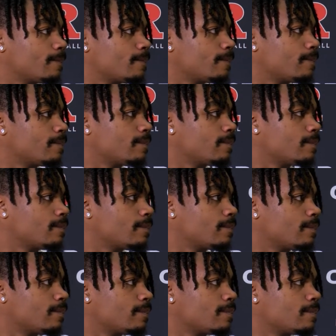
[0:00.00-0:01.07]
or
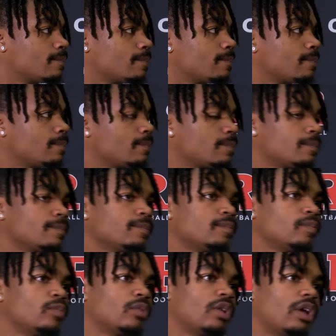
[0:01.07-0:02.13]

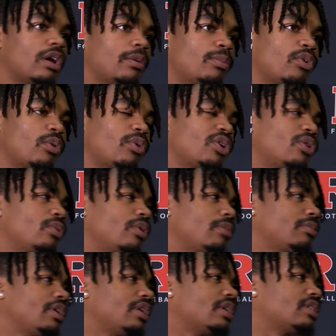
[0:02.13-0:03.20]
your more
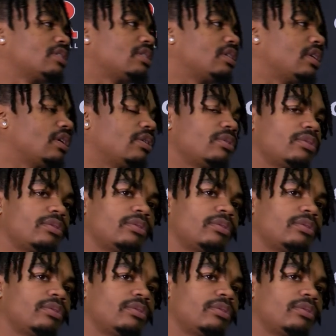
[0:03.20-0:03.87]
one-on-one meetings, you know,